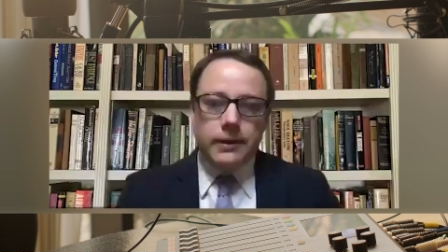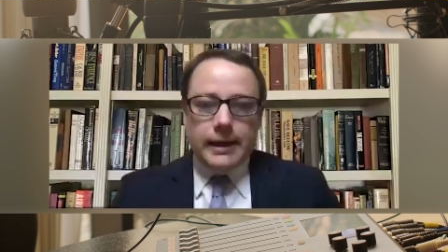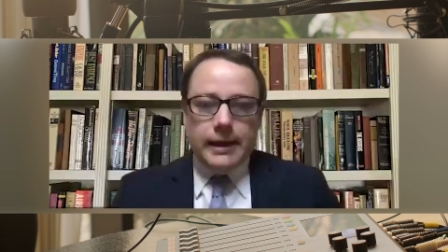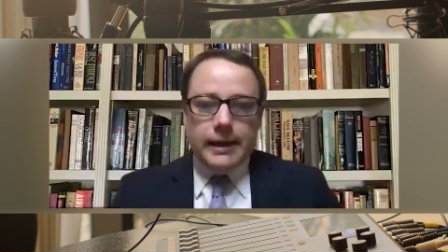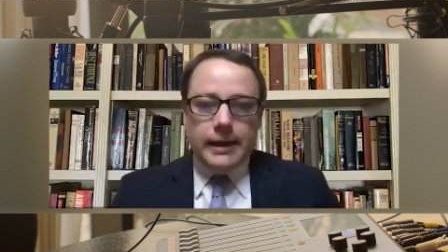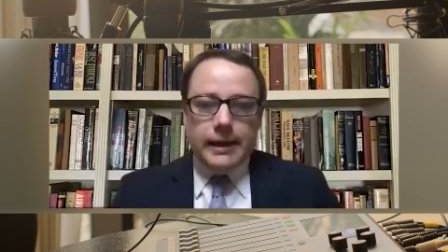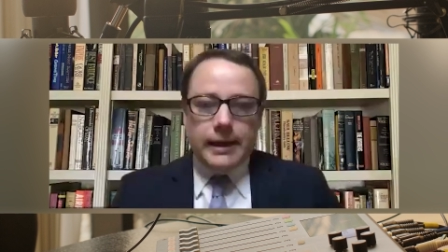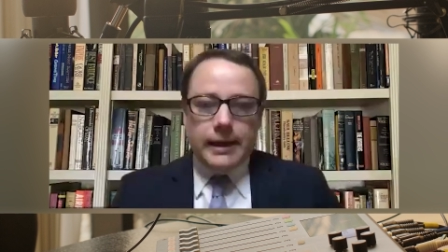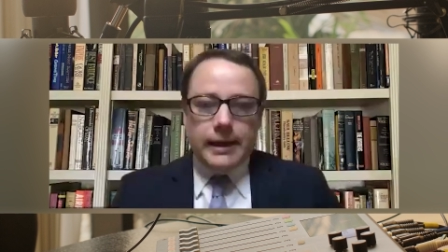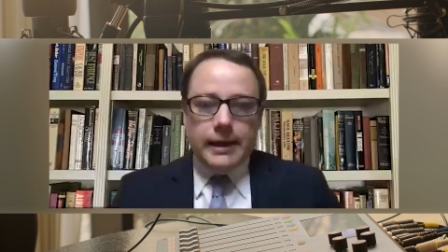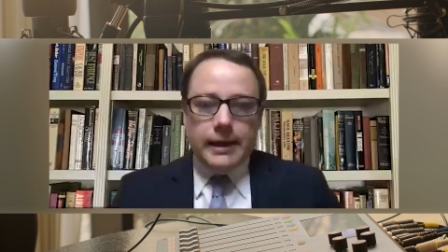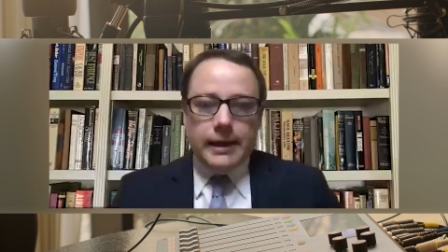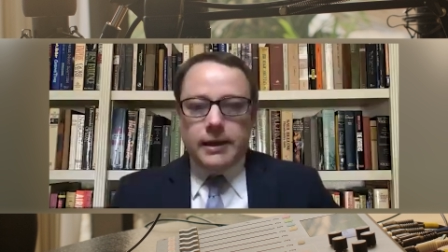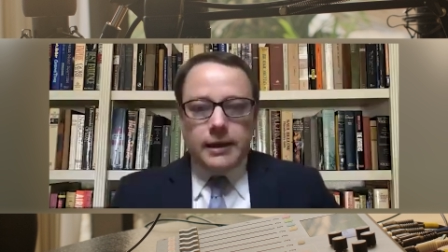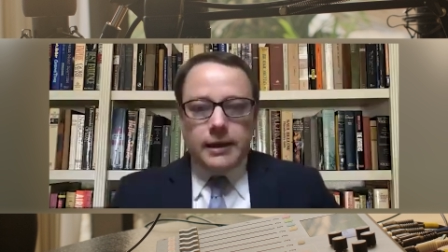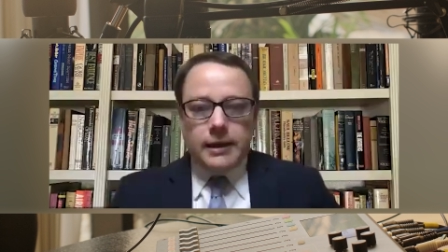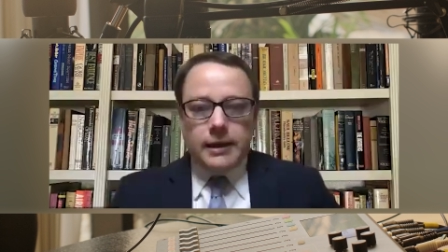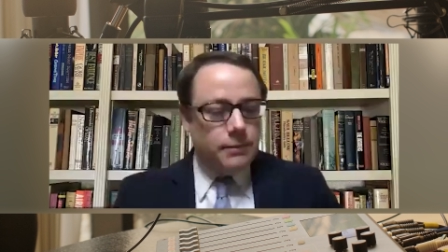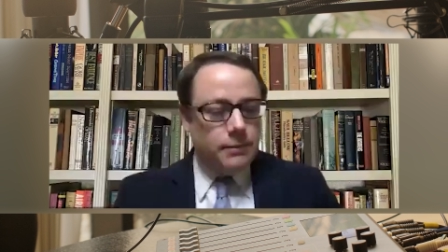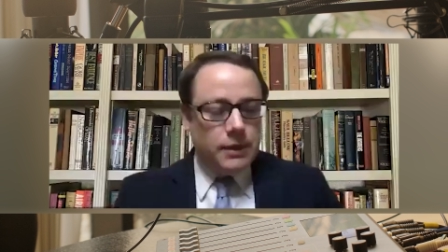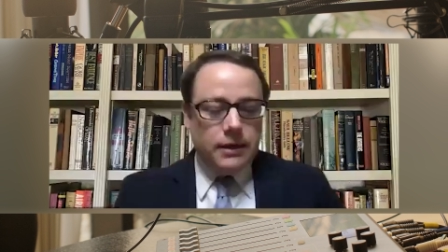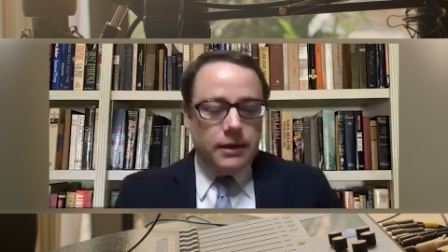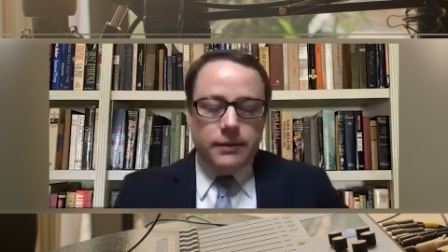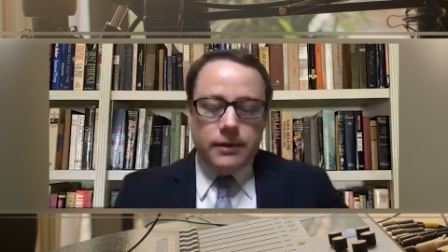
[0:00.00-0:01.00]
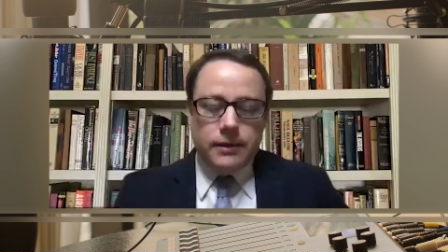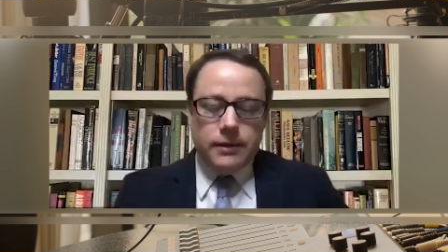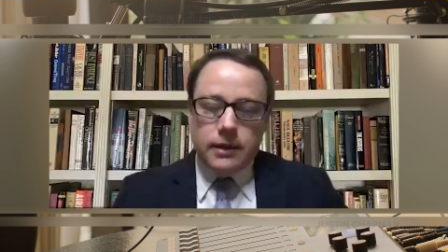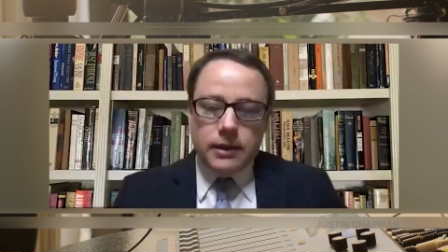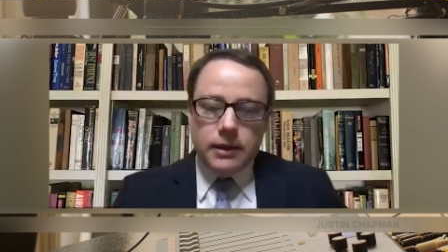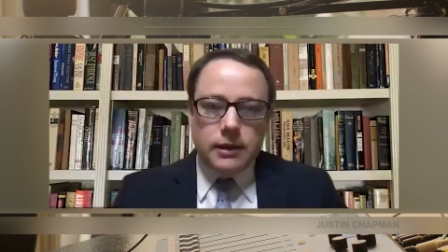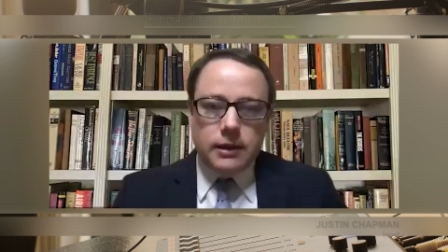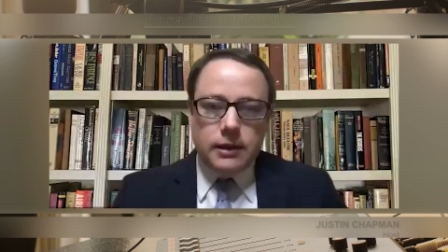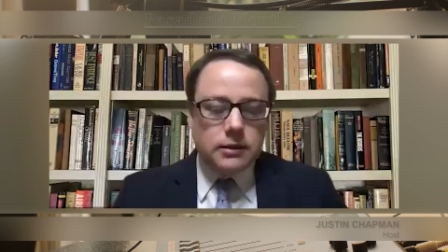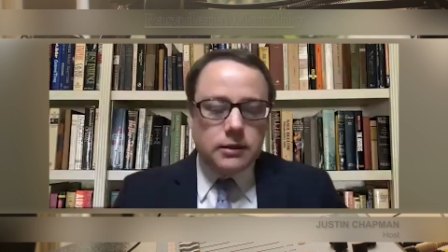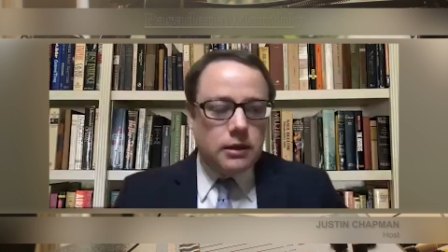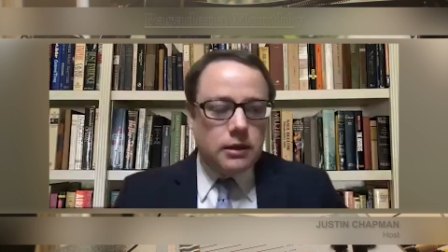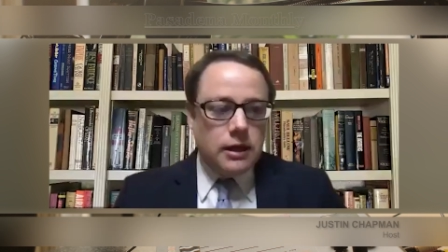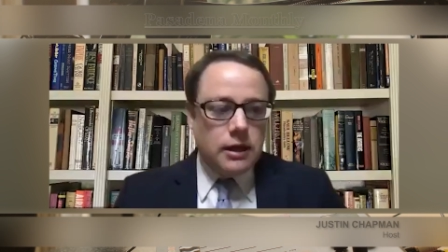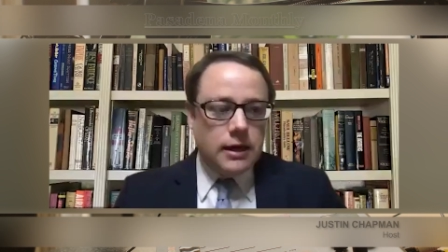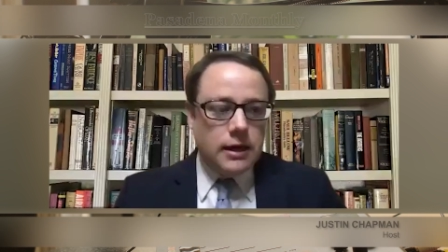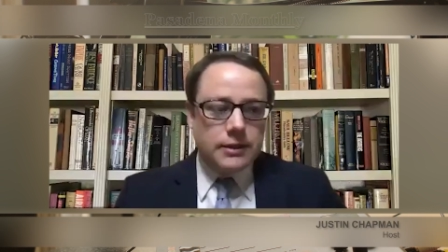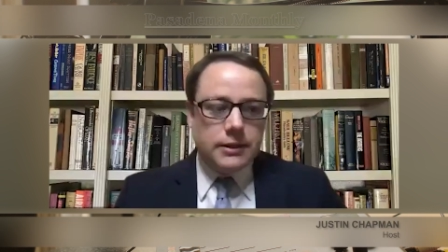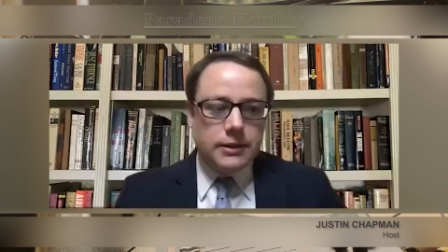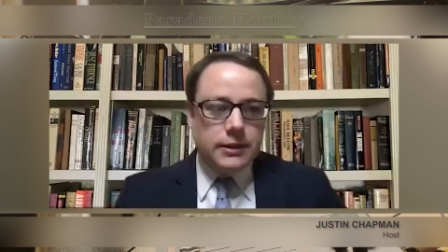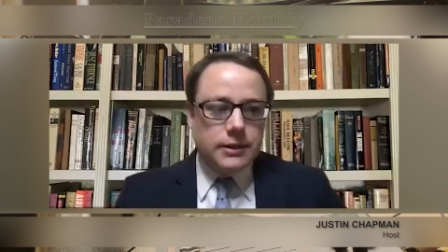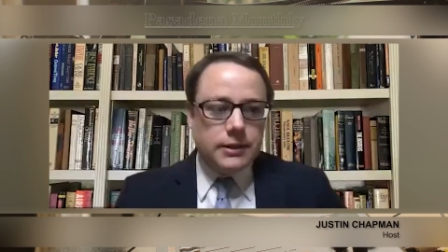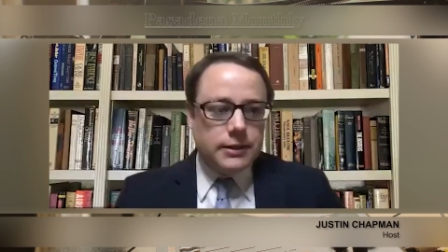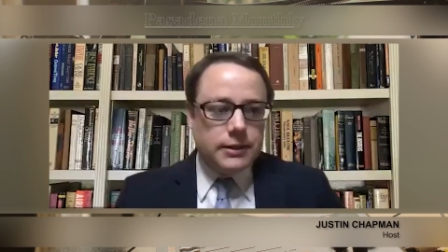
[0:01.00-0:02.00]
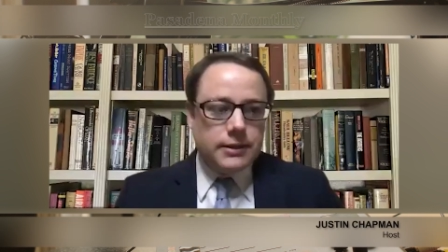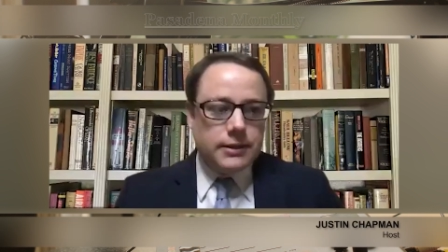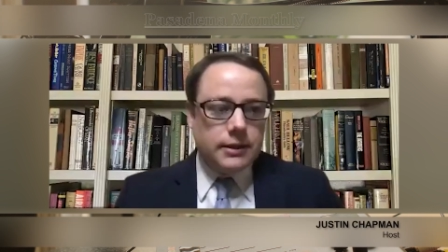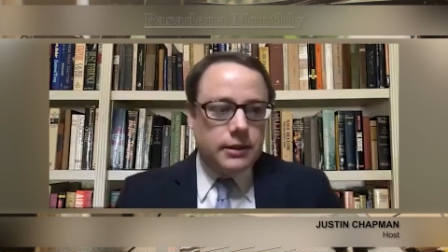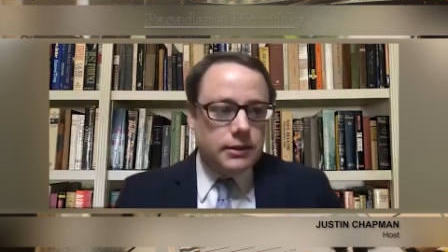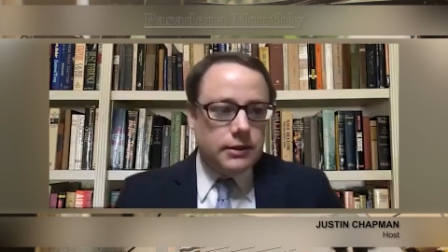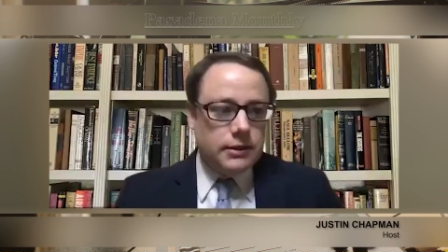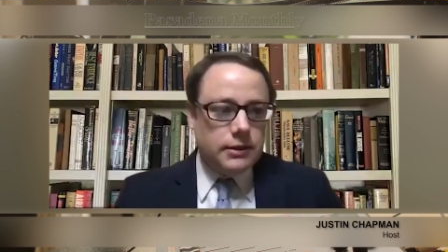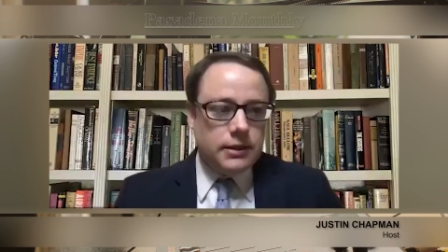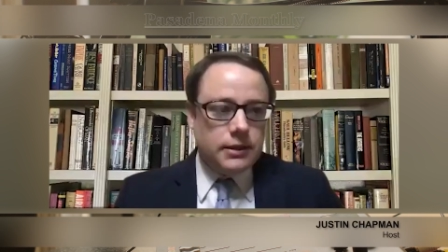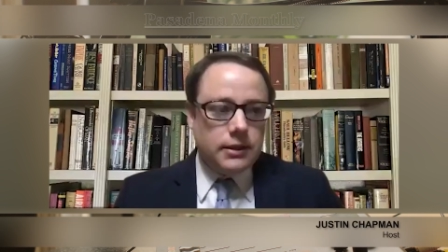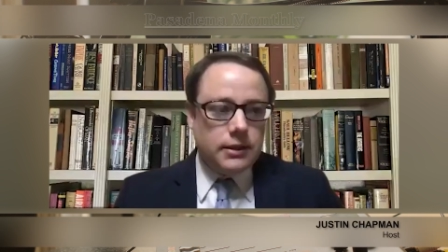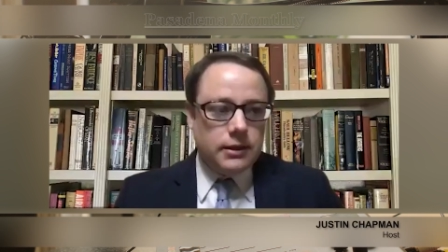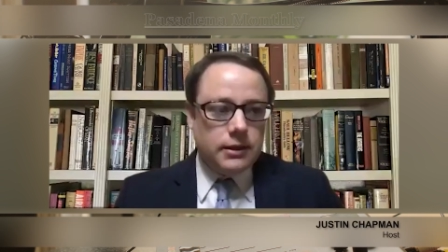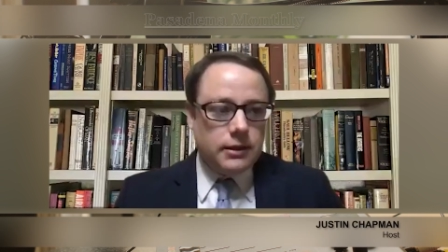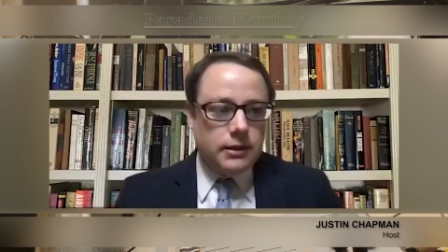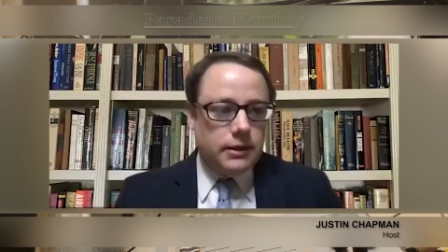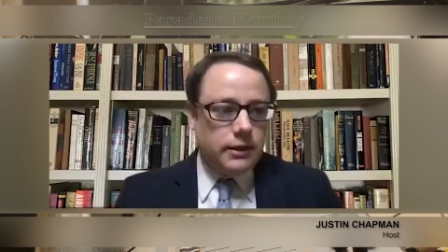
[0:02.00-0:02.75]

it, it, I mean his loss is is a